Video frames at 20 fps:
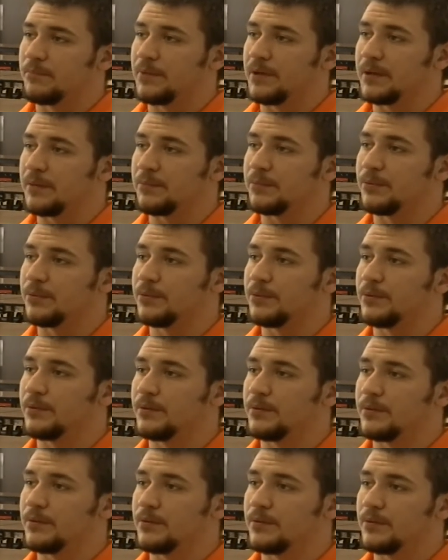people
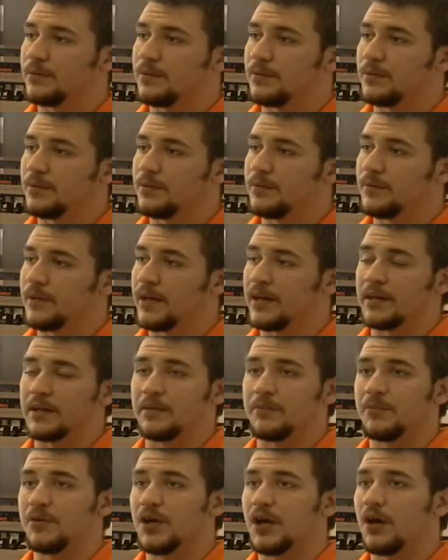I
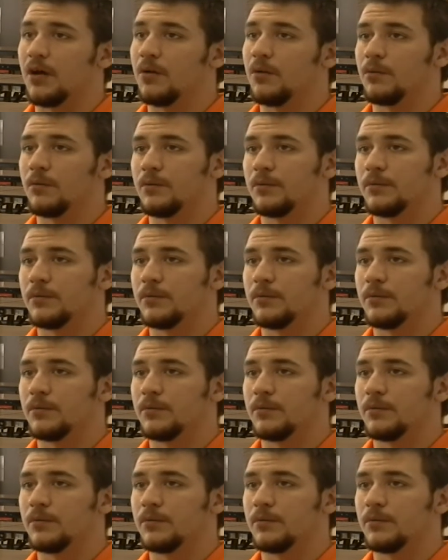didn't even know.